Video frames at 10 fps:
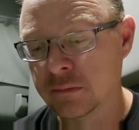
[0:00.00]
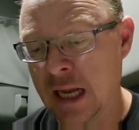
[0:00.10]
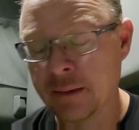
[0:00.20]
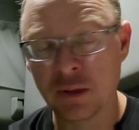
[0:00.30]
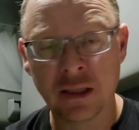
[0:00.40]

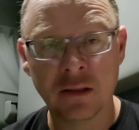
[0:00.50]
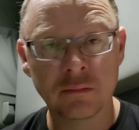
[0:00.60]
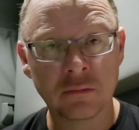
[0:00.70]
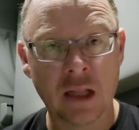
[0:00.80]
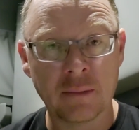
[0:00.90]
Namely,
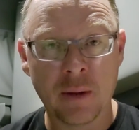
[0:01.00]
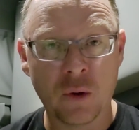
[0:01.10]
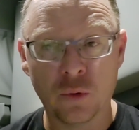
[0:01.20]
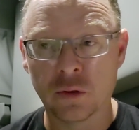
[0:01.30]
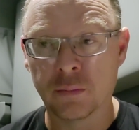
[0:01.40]
like my
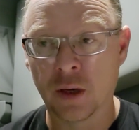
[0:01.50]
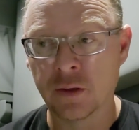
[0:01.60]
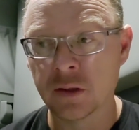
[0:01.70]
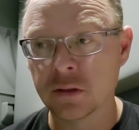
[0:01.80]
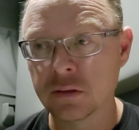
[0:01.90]
older
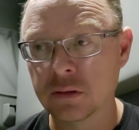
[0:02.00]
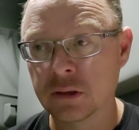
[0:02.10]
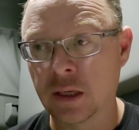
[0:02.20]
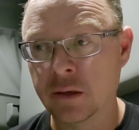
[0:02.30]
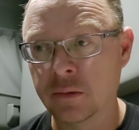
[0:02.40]
brother,
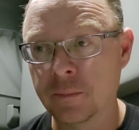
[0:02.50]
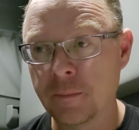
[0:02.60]
you know,